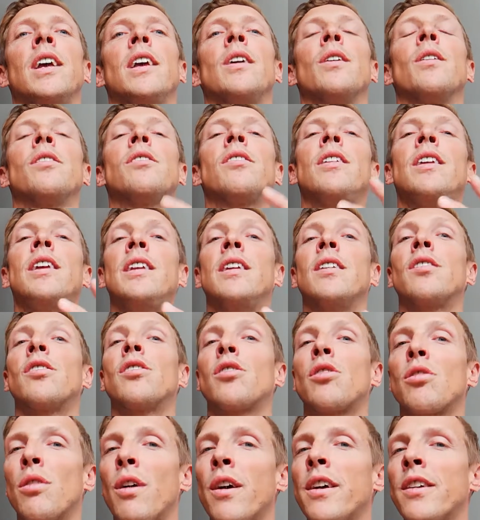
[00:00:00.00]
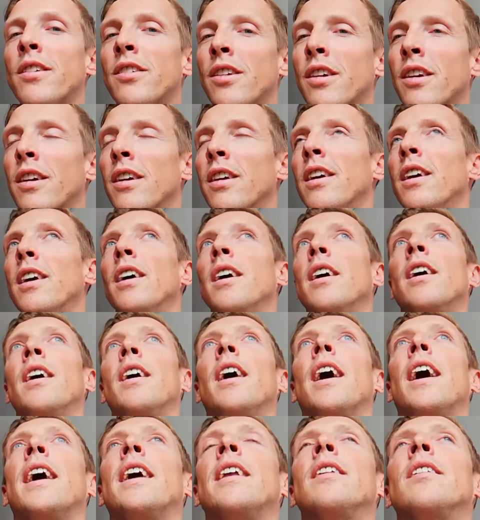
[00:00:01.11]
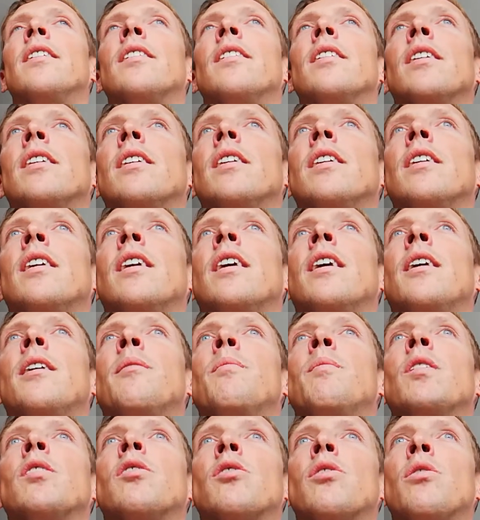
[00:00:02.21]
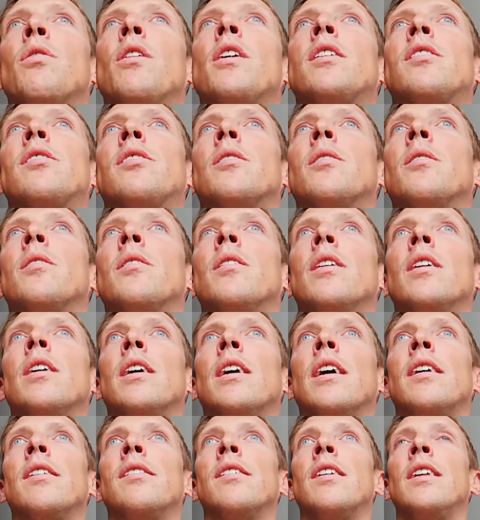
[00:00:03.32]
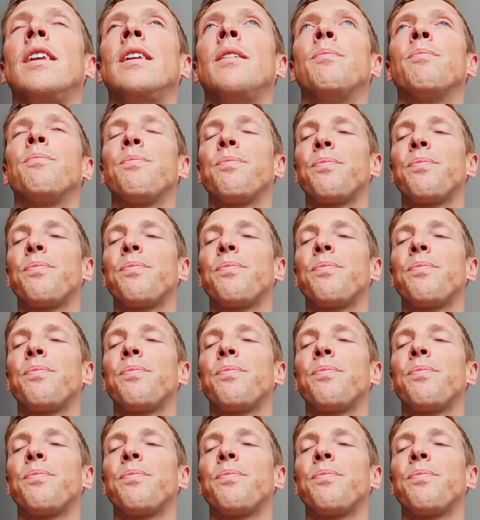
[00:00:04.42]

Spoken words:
You also need a structure, and a structure as in